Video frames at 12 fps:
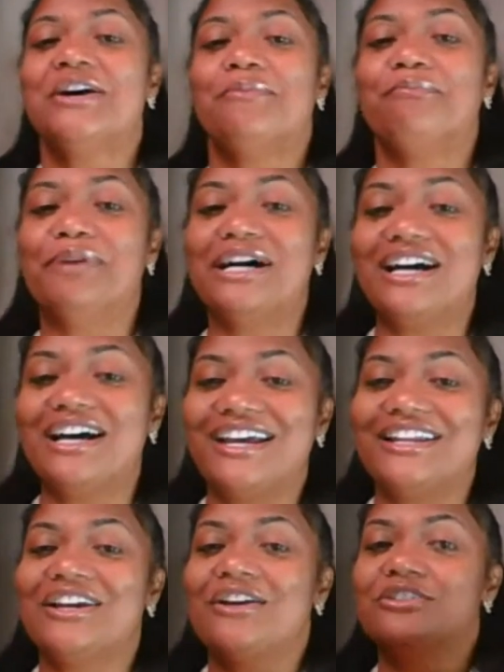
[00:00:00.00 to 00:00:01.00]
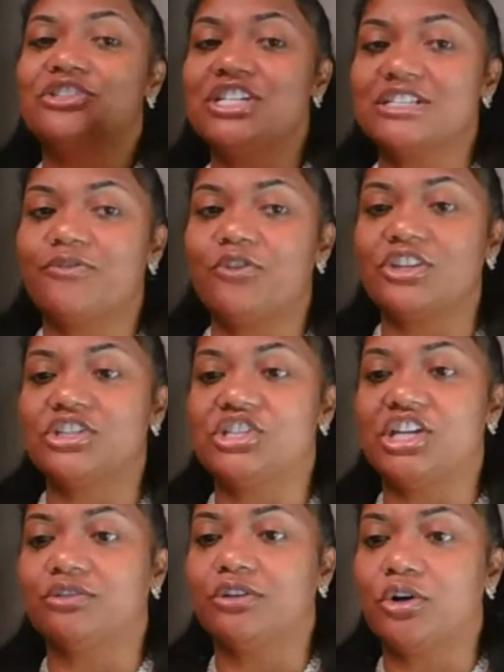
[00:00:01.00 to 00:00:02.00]
But just for the
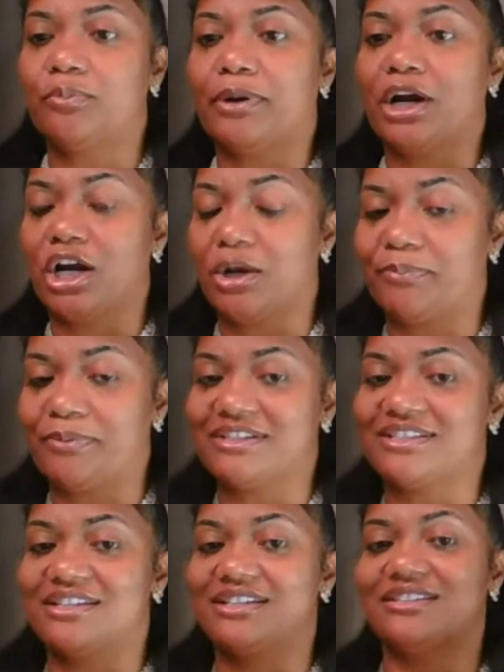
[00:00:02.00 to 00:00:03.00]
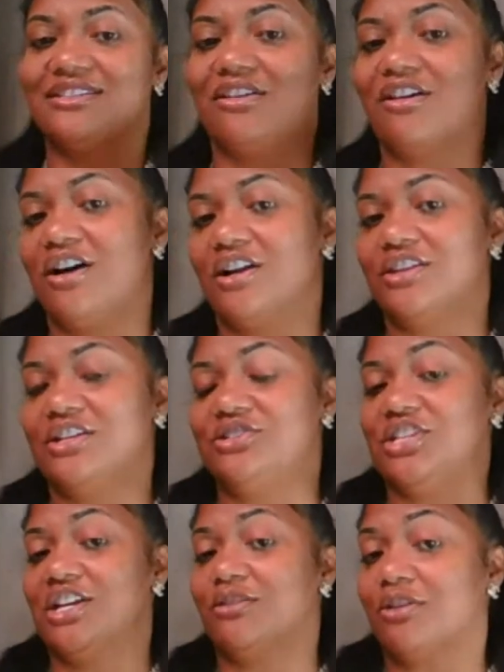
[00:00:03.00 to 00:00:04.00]
general purposes or the
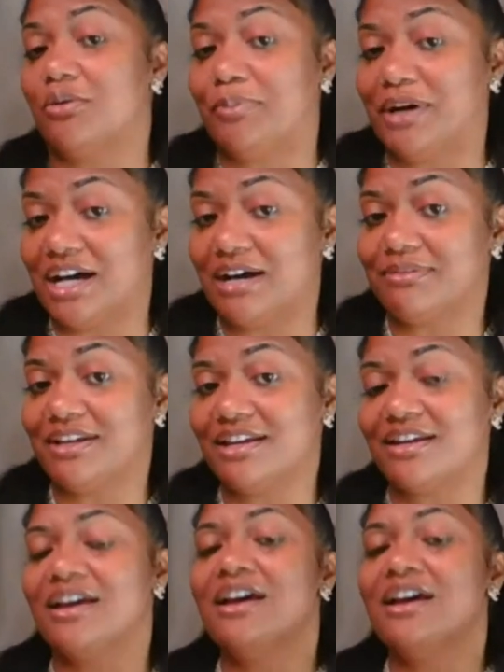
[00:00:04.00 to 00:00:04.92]
general public